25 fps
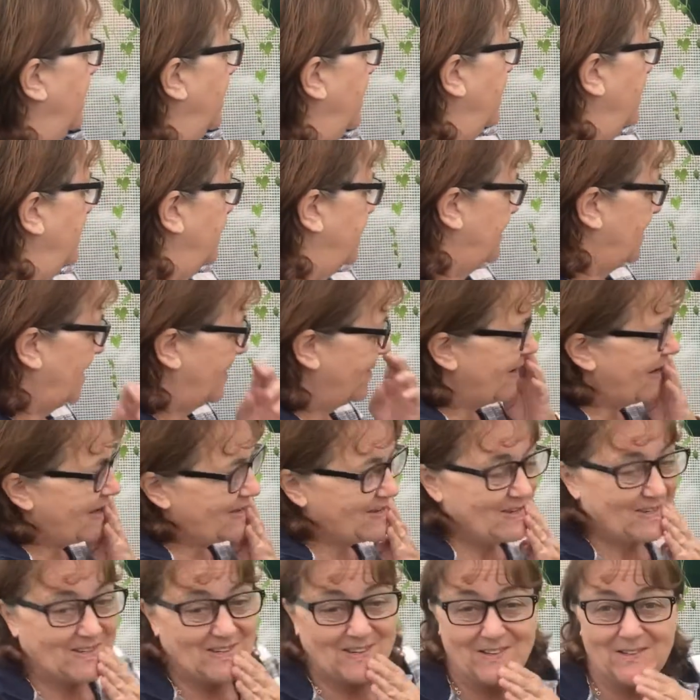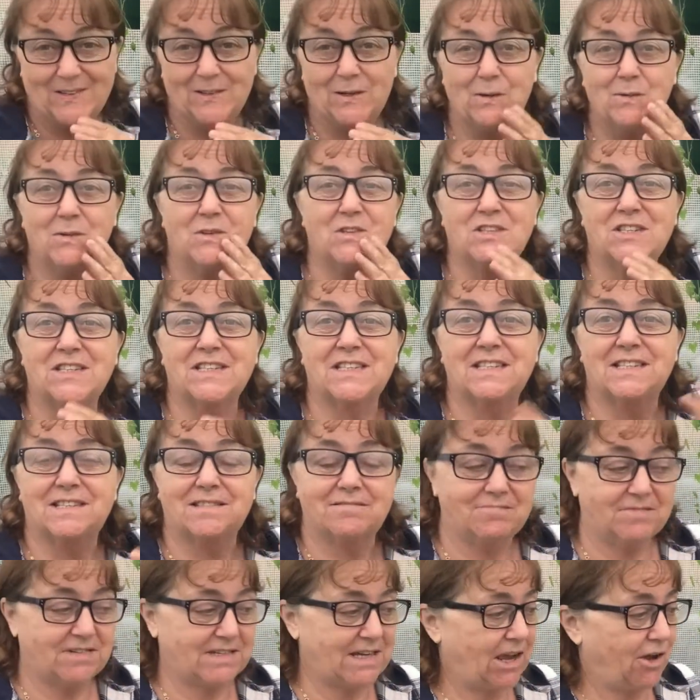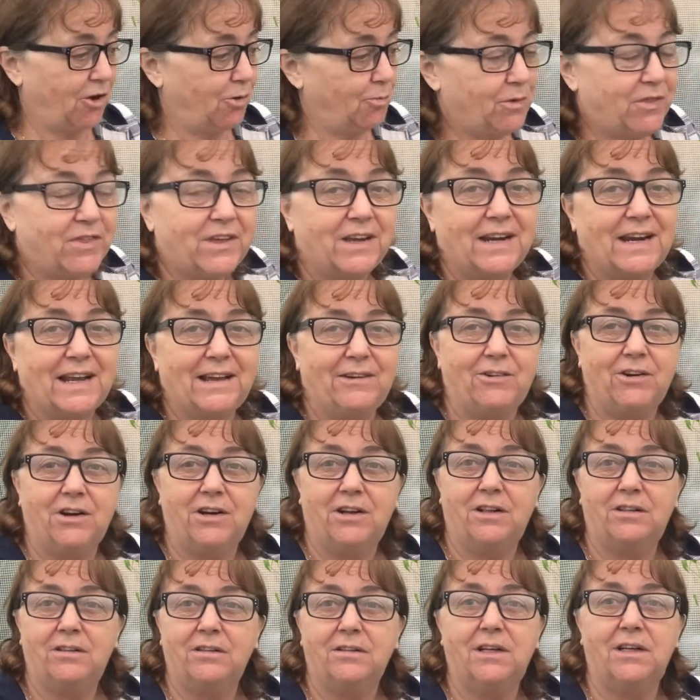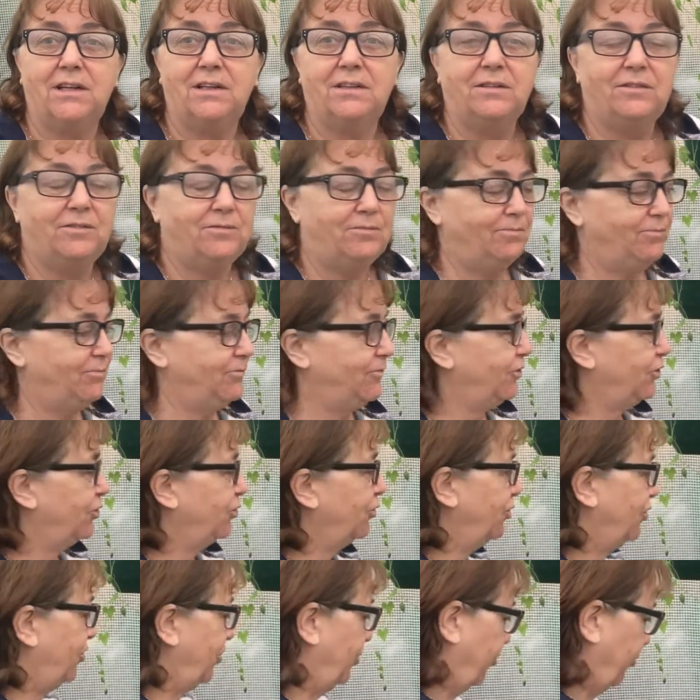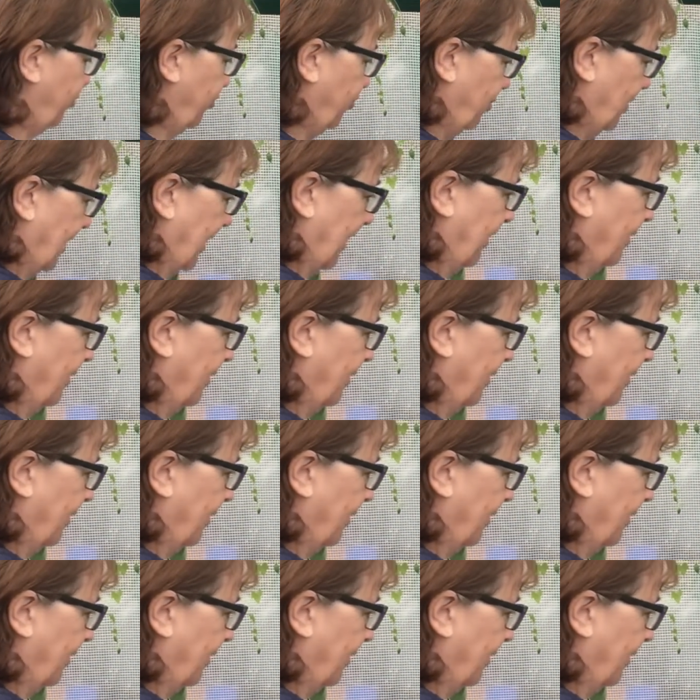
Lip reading: So yeah, so I'll just get on with it now and I'll talk to you shortly.